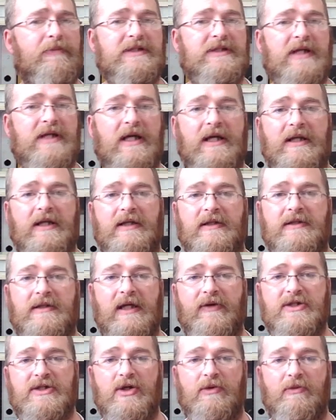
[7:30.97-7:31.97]
increase to your
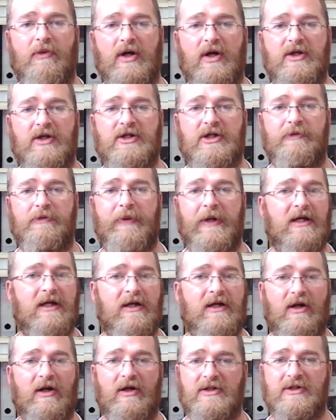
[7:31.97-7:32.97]
march capacity, colossal
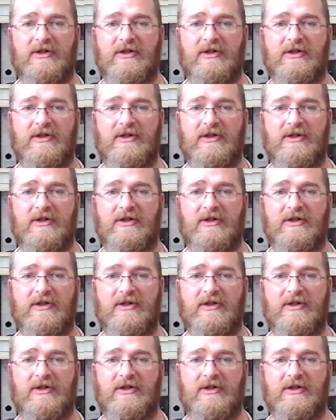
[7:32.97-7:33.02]
march,